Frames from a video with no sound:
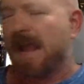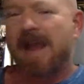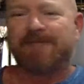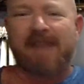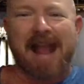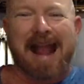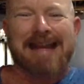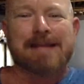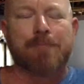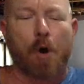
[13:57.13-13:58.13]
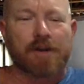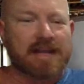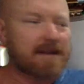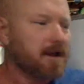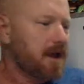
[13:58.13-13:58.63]
If
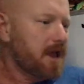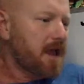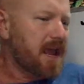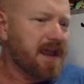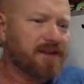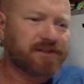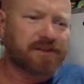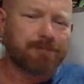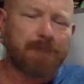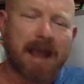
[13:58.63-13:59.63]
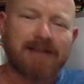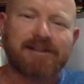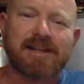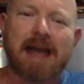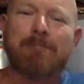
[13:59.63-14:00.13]
anybody is
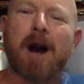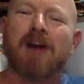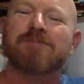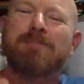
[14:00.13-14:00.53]
painting their mast,